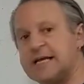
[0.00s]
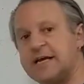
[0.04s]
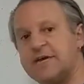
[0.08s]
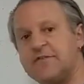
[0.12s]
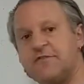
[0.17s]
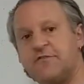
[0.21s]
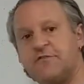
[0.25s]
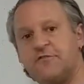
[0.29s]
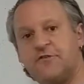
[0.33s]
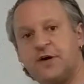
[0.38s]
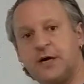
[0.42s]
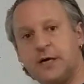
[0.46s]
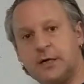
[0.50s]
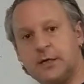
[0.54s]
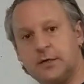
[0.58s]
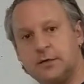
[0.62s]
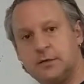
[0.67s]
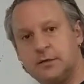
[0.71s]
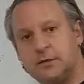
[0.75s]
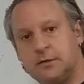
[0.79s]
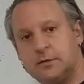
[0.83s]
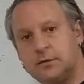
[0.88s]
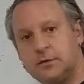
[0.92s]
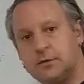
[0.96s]
a v,
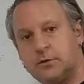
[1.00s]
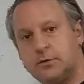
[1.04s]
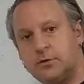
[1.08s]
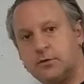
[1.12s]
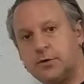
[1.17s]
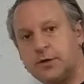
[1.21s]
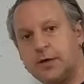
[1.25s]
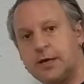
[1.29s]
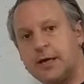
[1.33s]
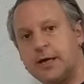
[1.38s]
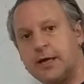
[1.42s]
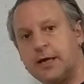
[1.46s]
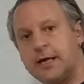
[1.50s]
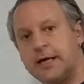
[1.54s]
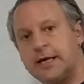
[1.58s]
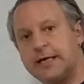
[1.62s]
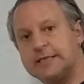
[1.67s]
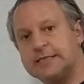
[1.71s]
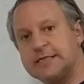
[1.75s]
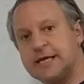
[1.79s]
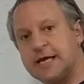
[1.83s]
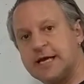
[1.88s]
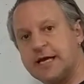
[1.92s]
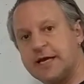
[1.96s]
okay,
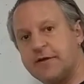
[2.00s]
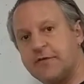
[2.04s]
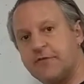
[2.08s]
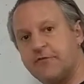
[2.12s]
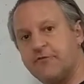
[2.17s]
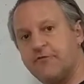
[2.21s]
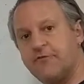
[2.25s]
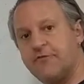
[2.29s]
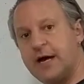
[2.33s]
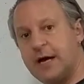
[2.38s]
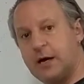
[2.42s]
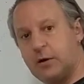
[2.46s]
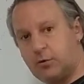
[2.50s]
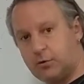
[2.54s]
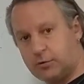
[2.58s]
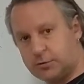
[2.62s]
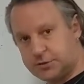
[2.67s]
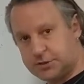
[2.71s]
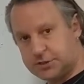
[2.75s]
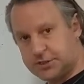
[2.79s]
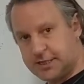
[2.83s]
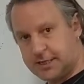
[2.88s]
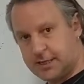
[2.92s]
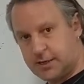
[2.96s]
as a vowel
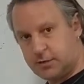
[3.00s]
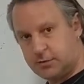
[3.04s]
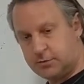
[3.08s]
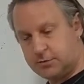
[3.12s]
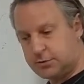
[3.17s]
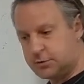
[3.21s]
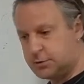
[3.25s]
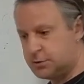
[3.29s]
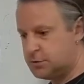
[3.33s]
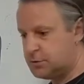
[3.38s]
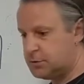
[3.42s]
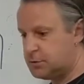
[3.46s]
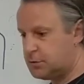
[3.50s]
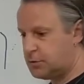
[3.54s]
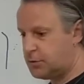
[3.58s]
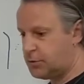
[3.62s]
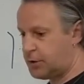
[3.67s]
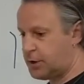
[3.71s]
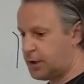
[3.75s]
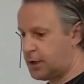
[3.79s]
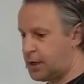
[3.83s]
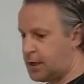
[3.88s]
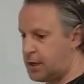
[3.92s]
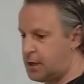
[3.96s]
sound,
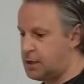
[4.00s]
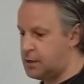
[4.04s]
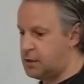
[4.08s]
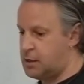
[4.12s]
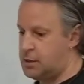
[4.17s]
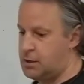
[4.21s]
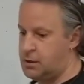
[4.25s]
okay.